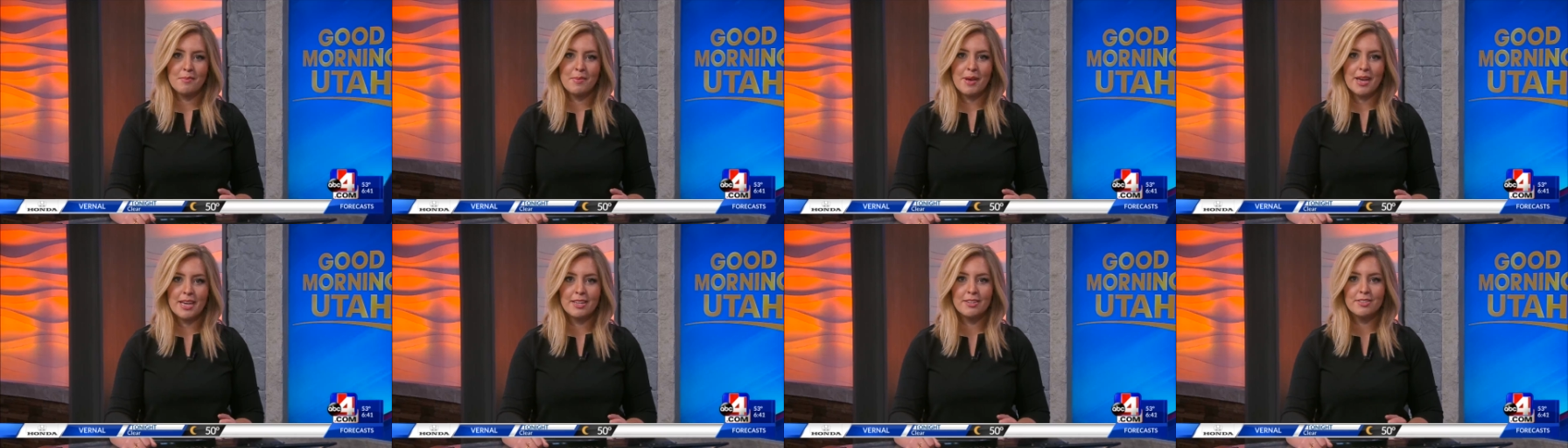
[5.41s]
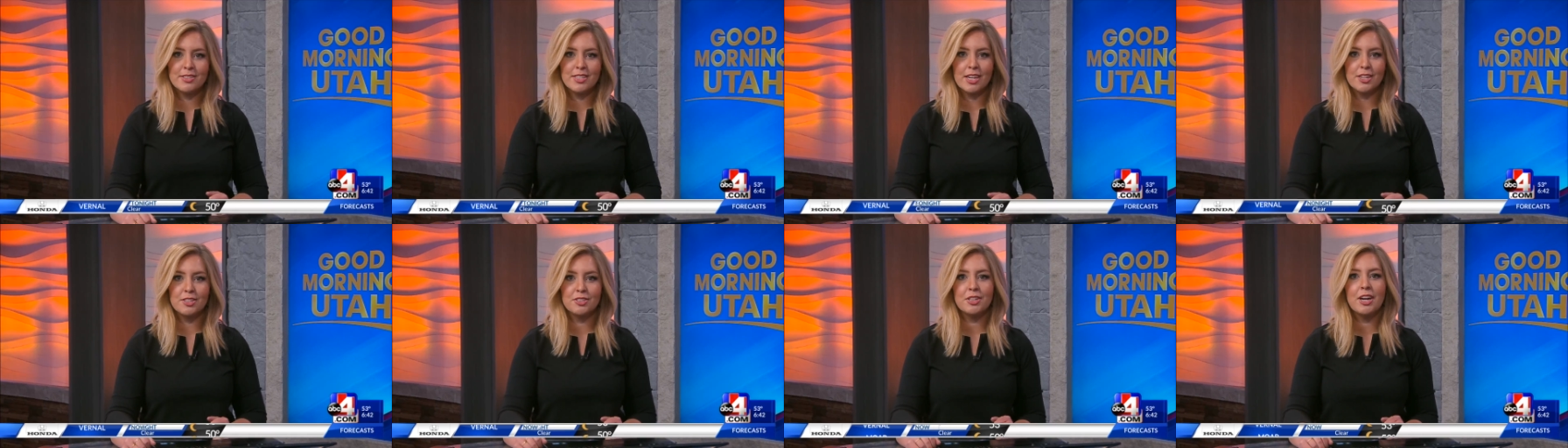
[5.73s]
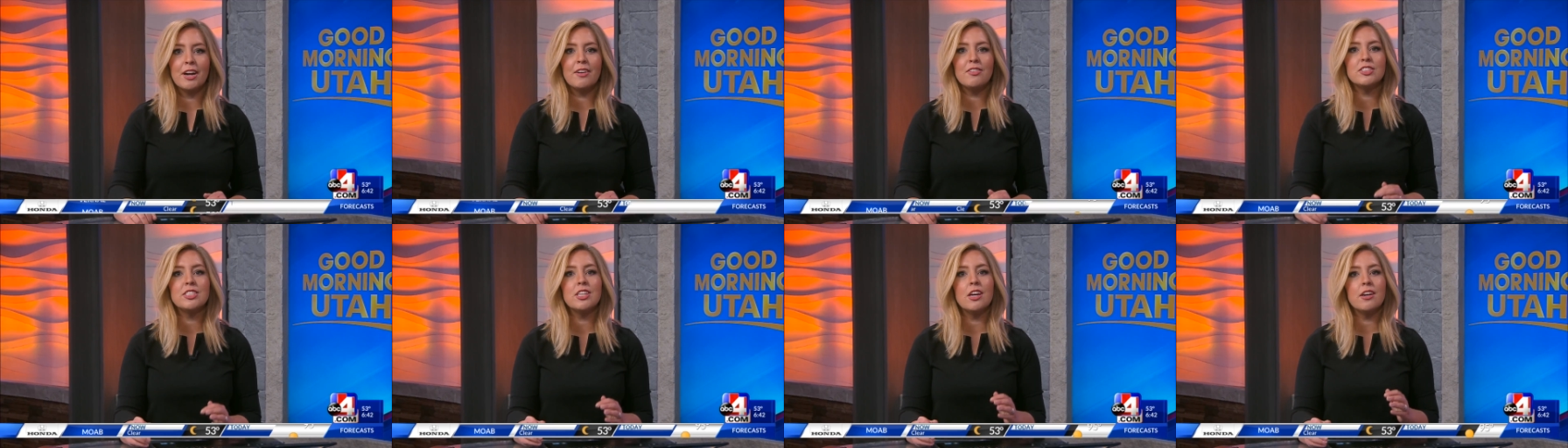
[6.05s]
back, Utah.
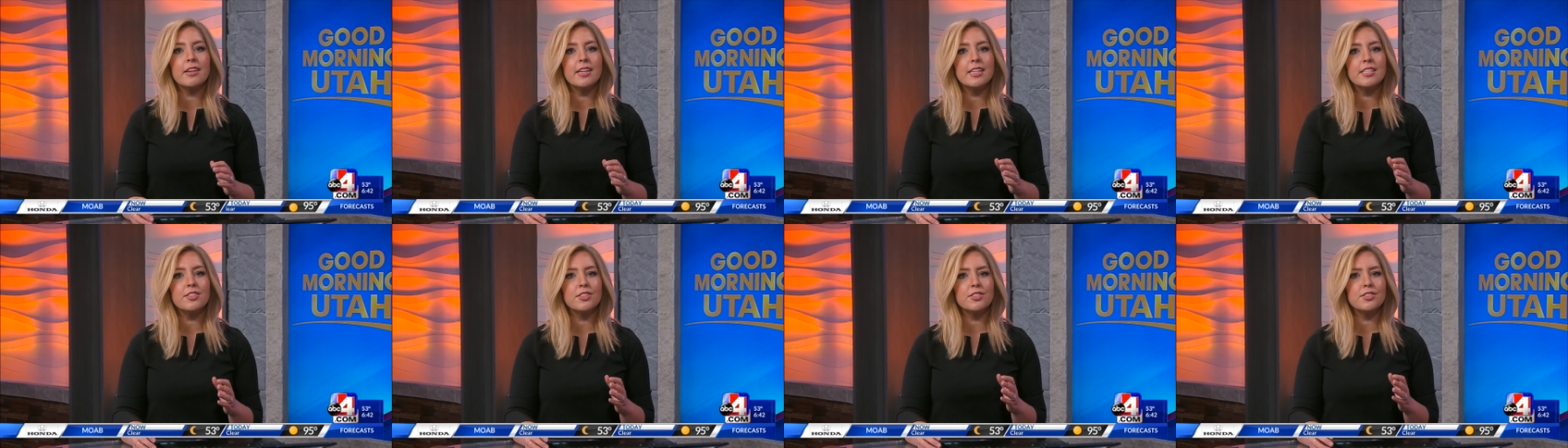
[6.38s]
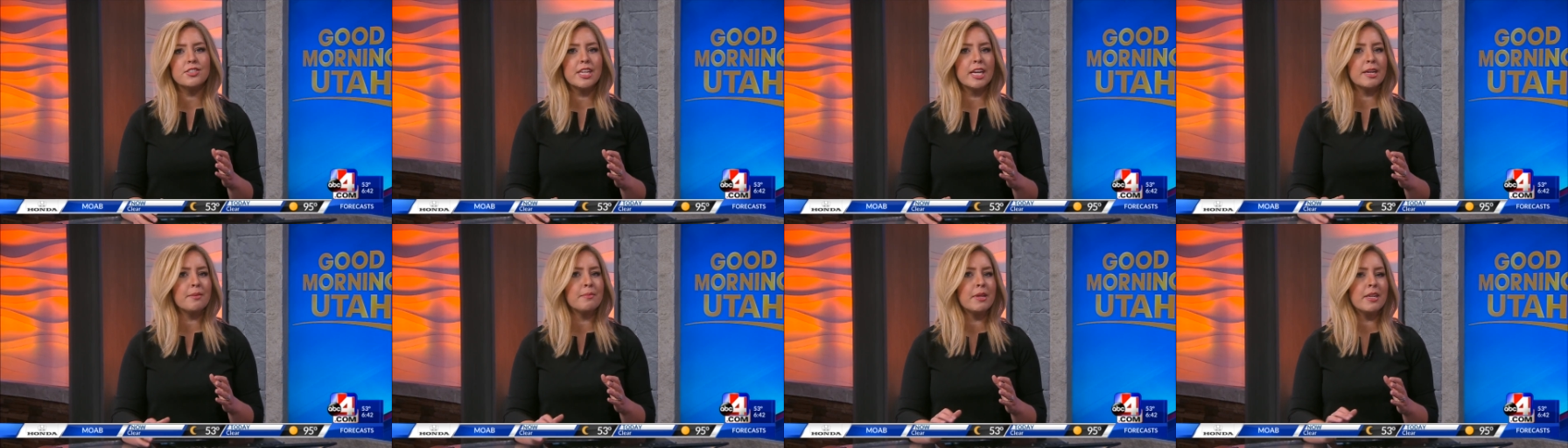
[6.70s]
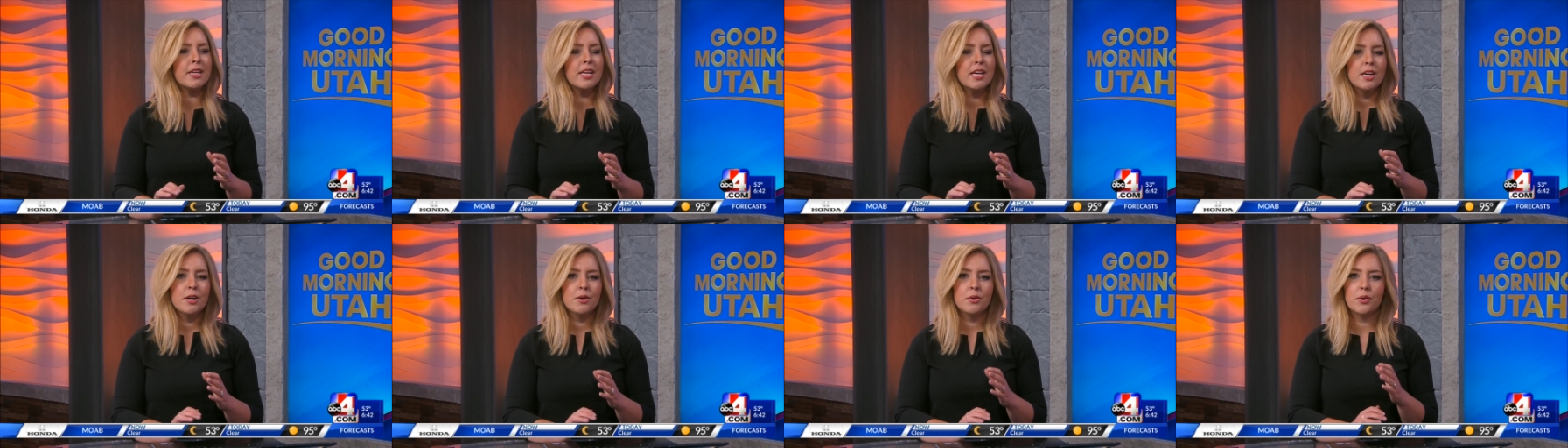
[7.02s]
Travel Talk is our
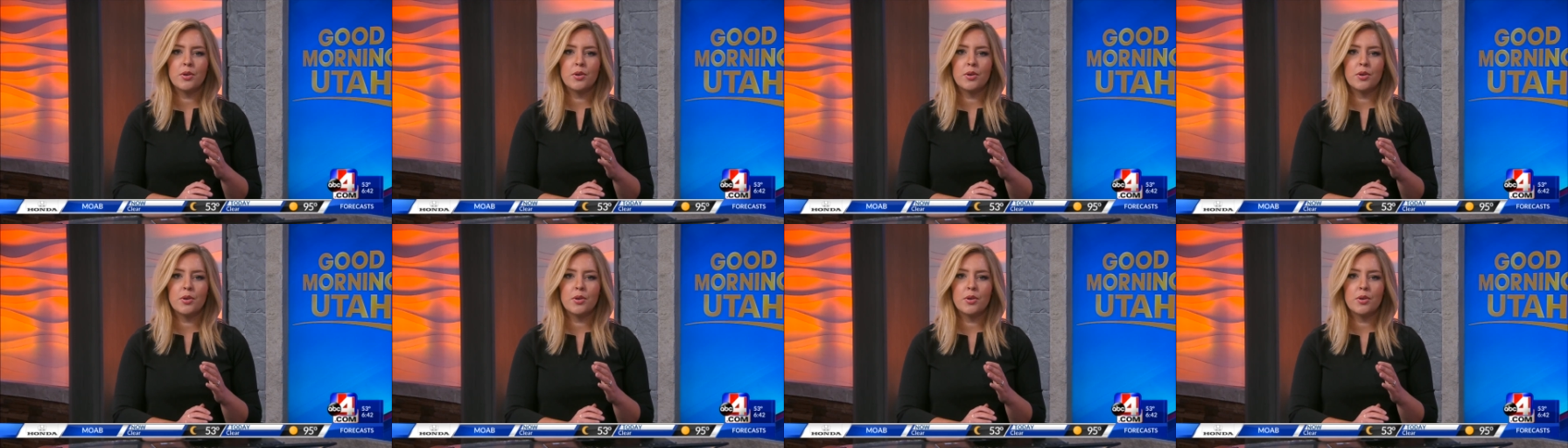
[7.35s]
segment